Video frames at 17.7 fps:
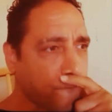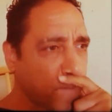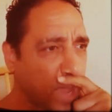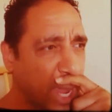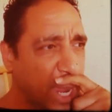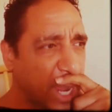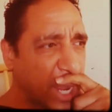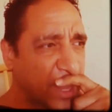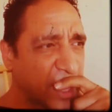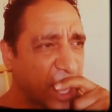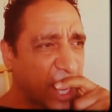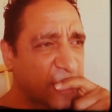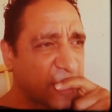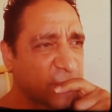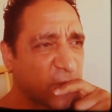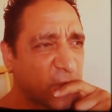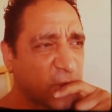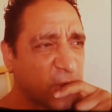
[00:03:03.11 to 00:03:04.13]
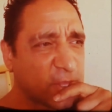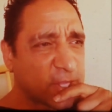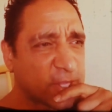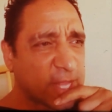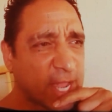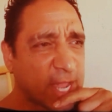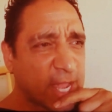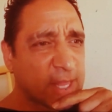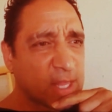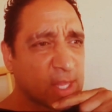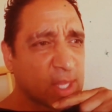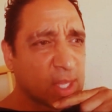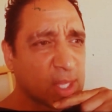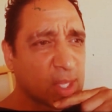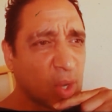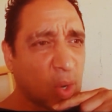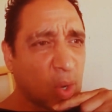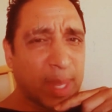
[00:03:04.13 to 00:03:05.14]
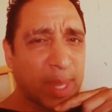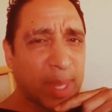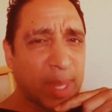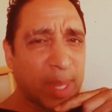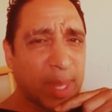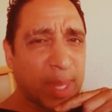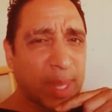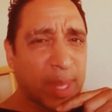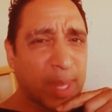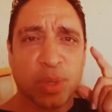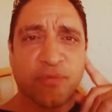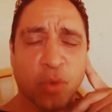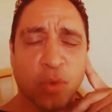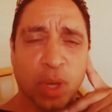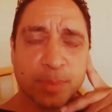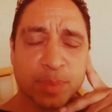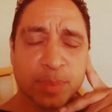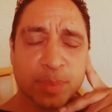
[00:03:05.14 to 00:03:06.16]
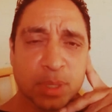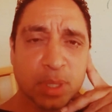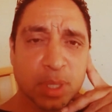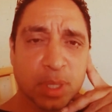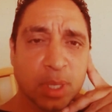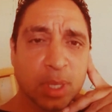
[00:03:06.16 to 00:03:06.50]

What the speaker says: And I noticed that what they had was forms.